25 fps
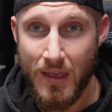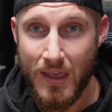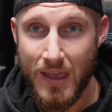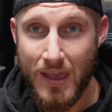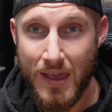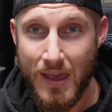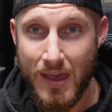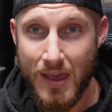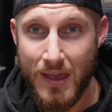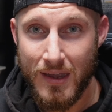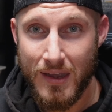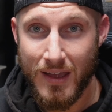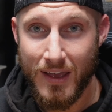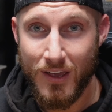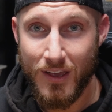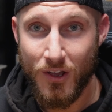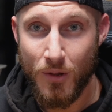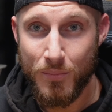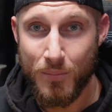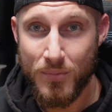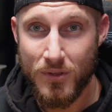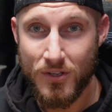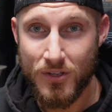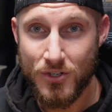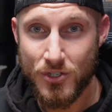and I
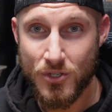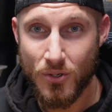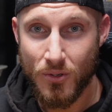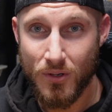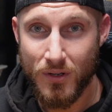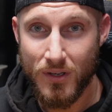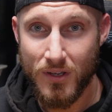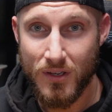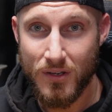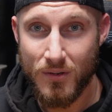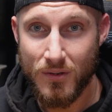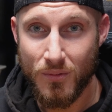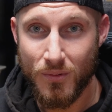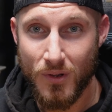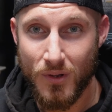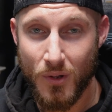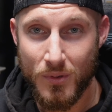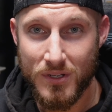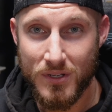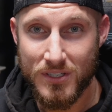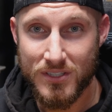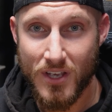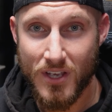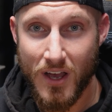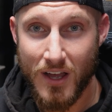hope you enjoyed what
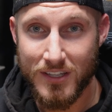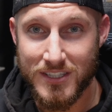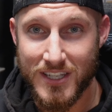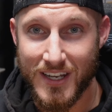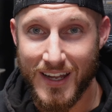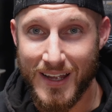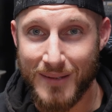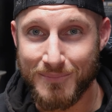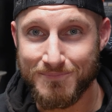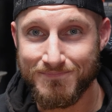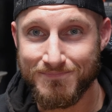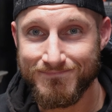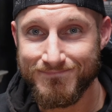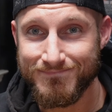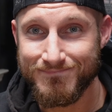we saw today.